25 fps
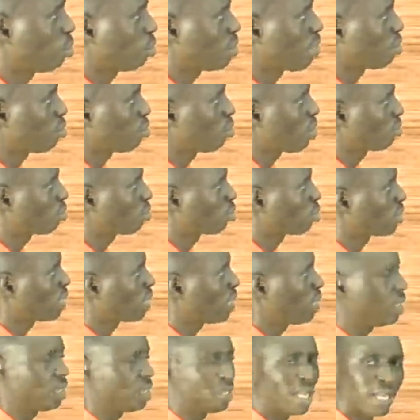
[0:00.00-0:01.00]
you now, you have to
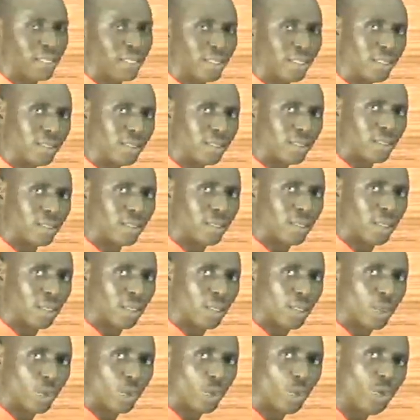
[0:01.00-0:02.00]
scale each axis.
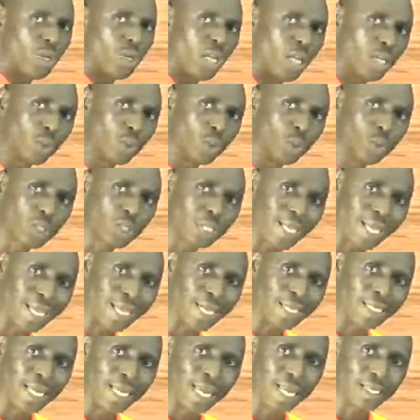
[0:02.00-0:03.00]
You need to
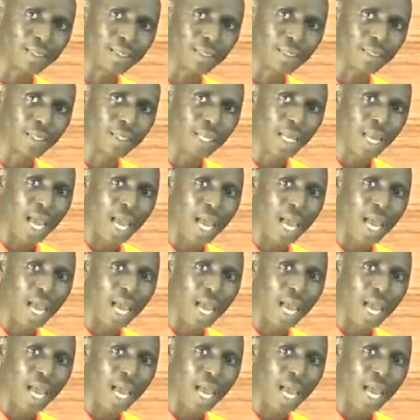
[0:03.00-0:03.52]
scale the axis.